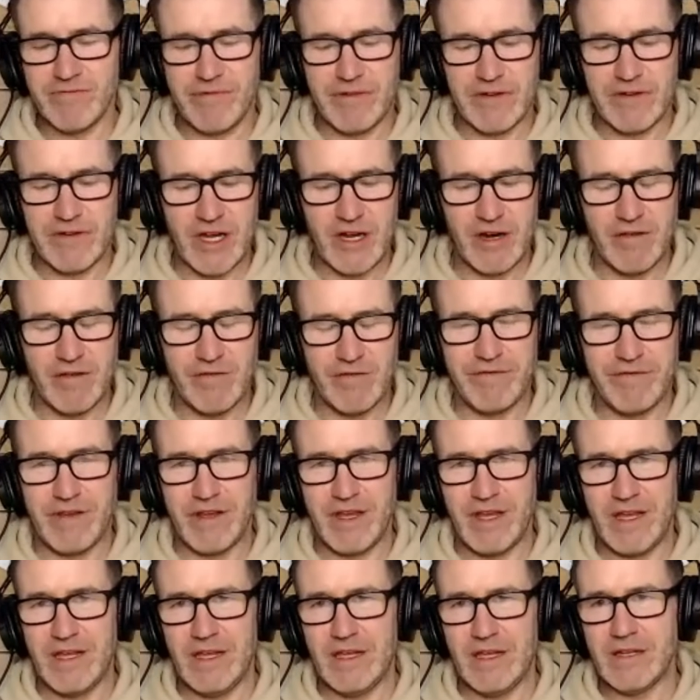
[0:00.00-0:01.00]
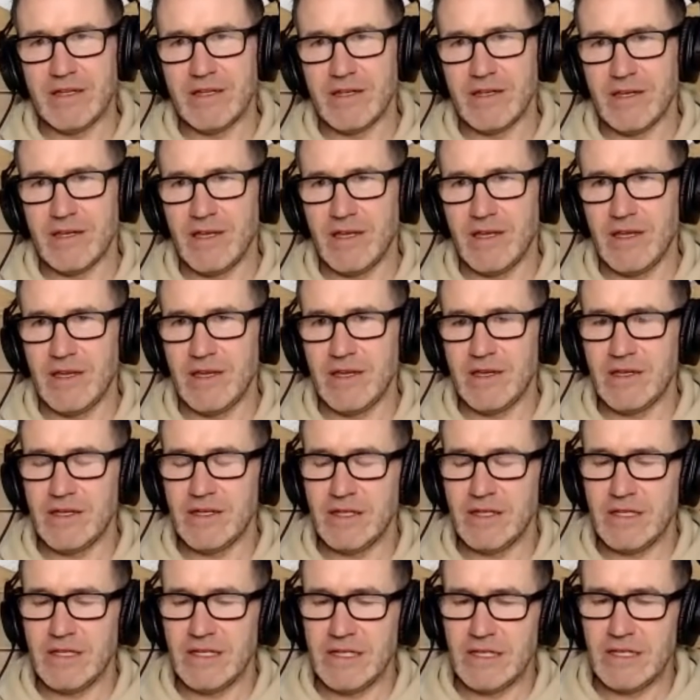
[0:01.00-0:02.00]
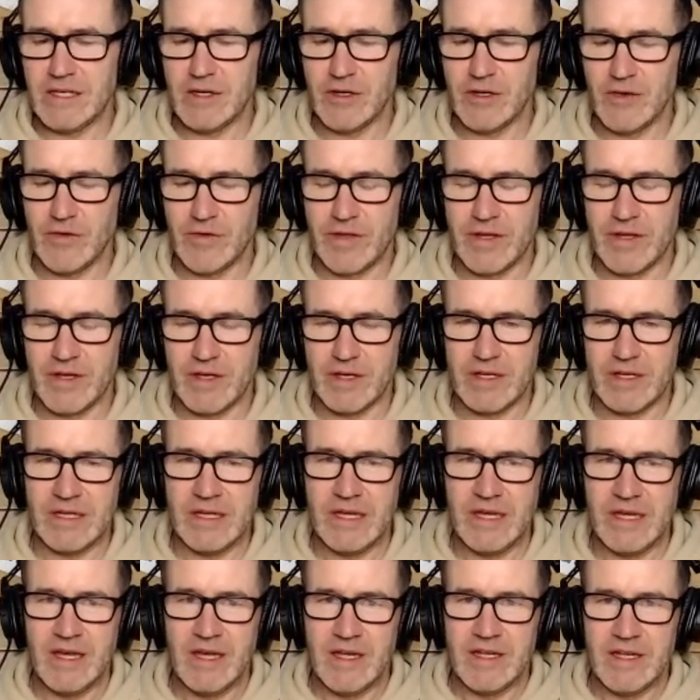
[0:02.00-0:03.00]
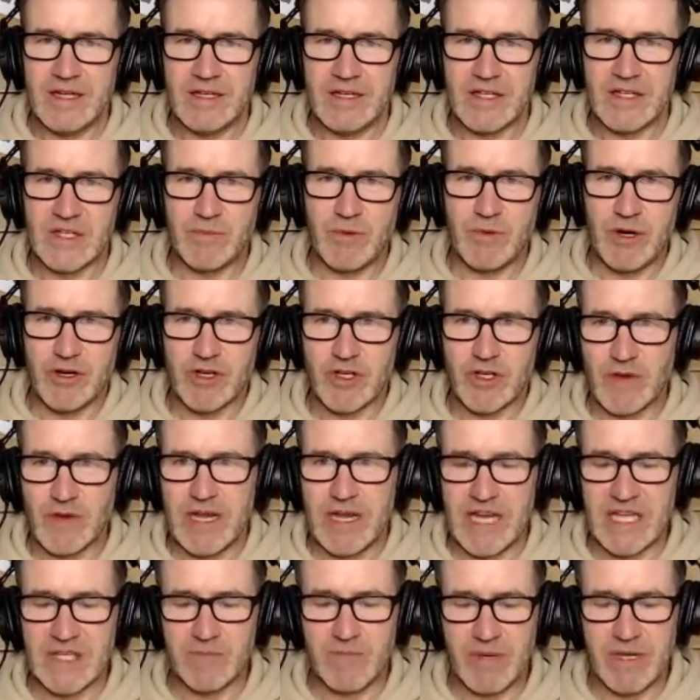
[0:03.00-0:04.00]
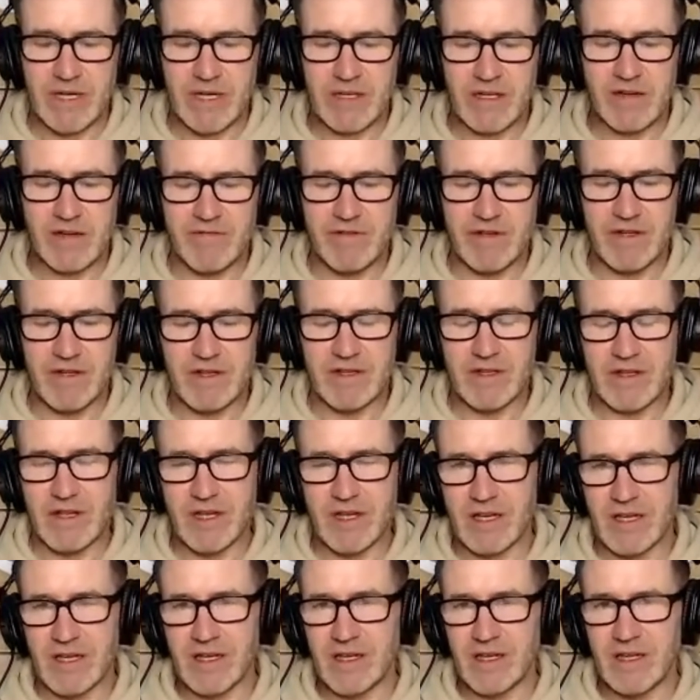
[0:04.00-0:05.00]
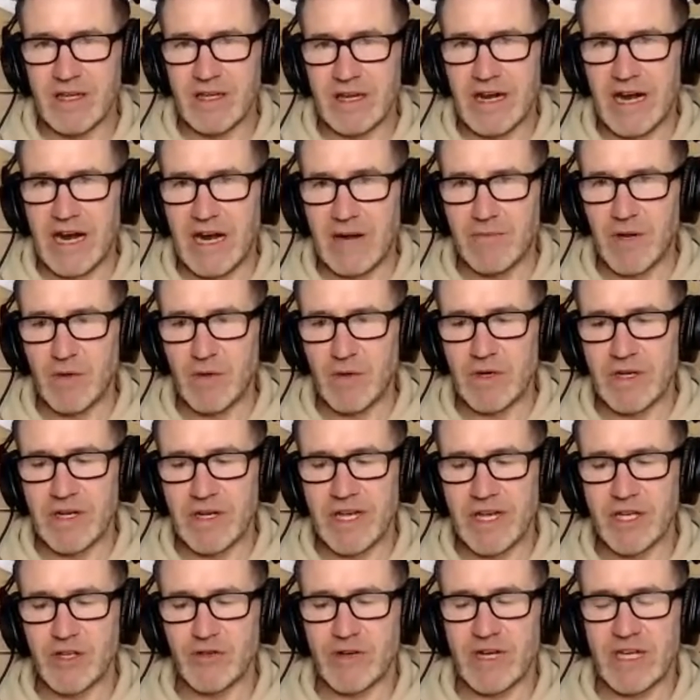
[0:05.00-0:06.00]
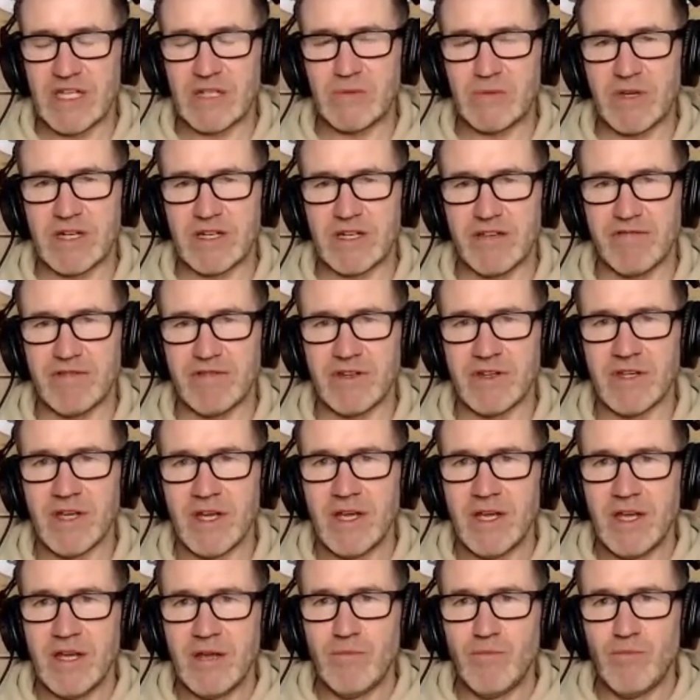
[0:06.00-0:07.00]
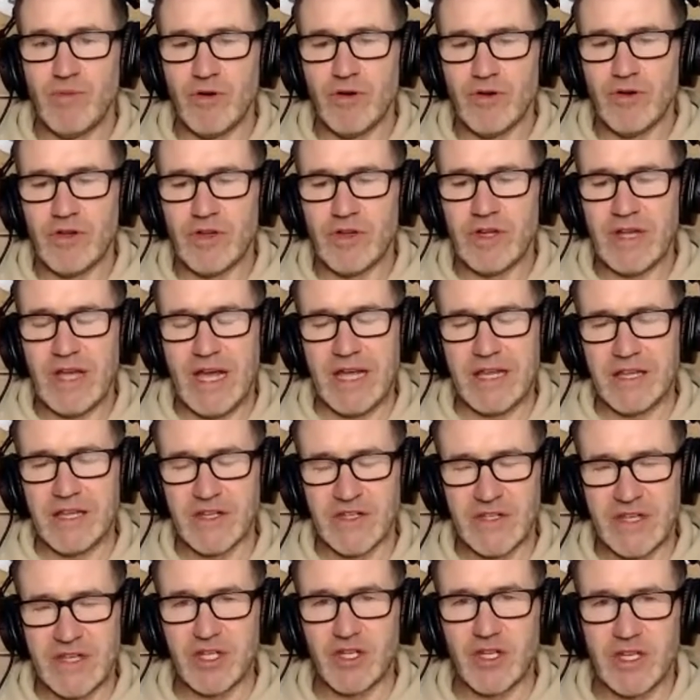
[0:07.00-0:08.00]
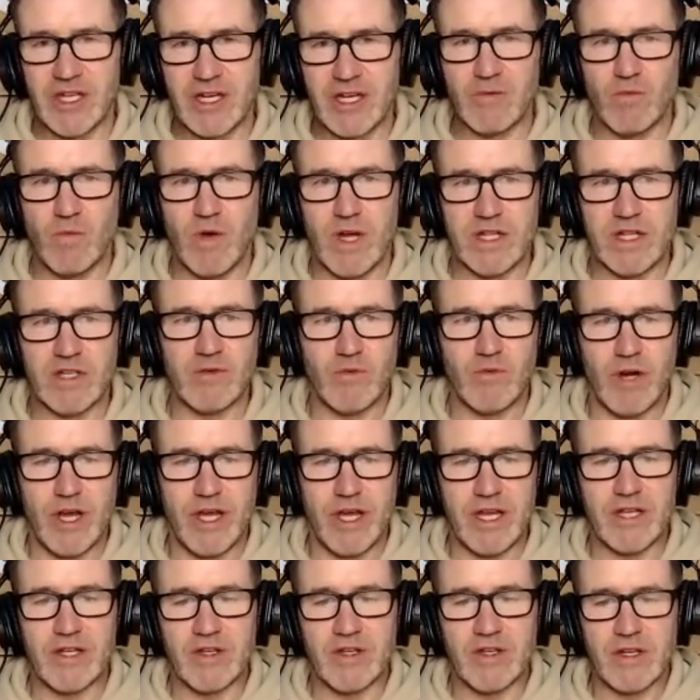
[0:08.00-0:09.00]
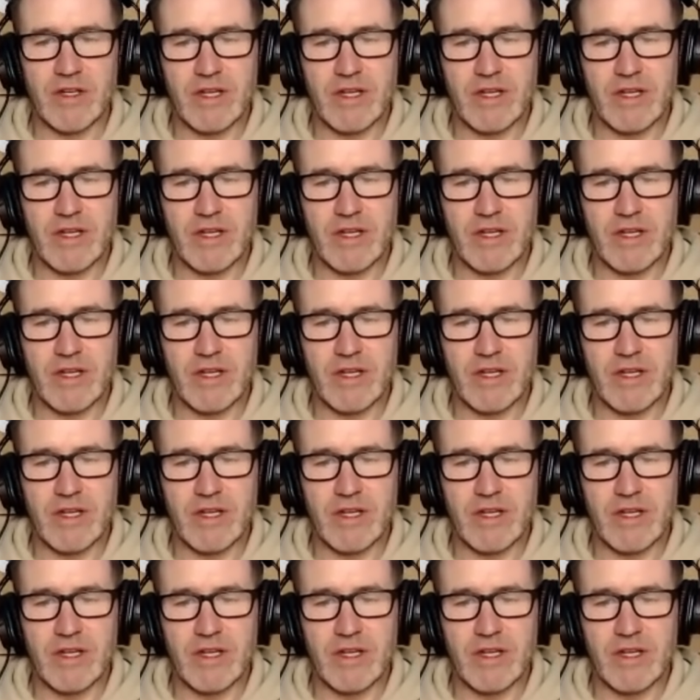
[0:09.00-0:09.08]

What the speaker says: photography, the spiritual aspect of it, the in harmony with nature aspect of it. And you said you didn't want to write